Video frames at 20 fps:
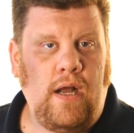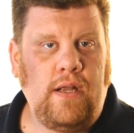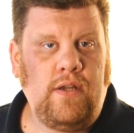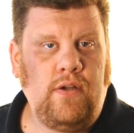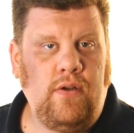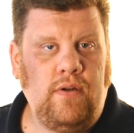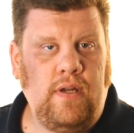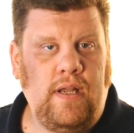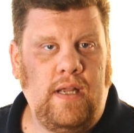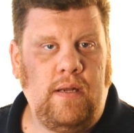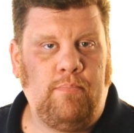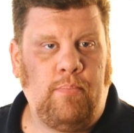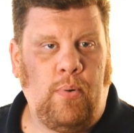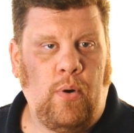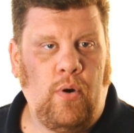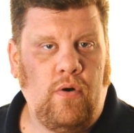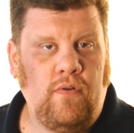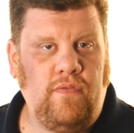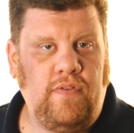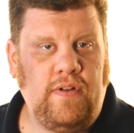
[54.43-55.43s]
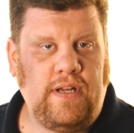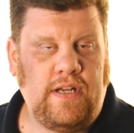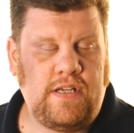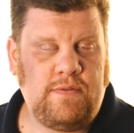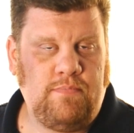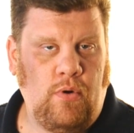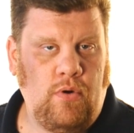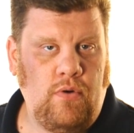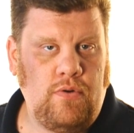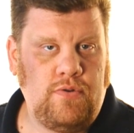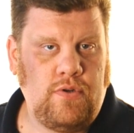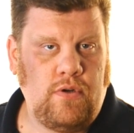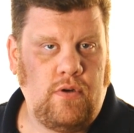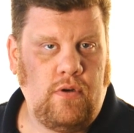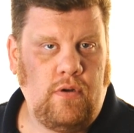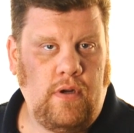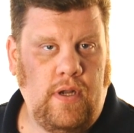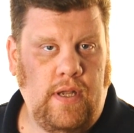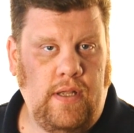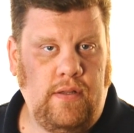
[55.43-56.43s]
you need perfect
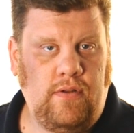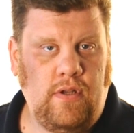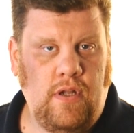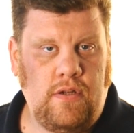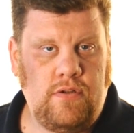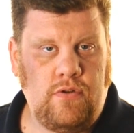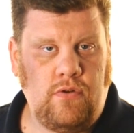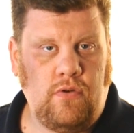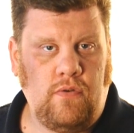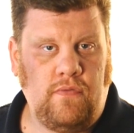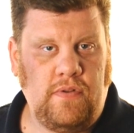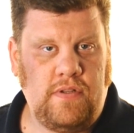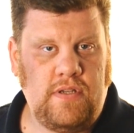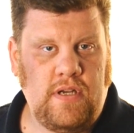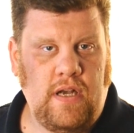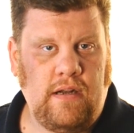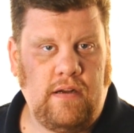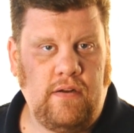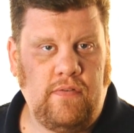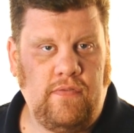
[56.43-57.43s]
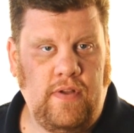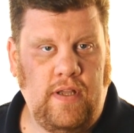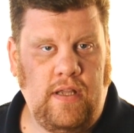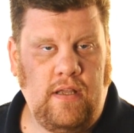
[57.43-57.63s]
exposure in digital photography.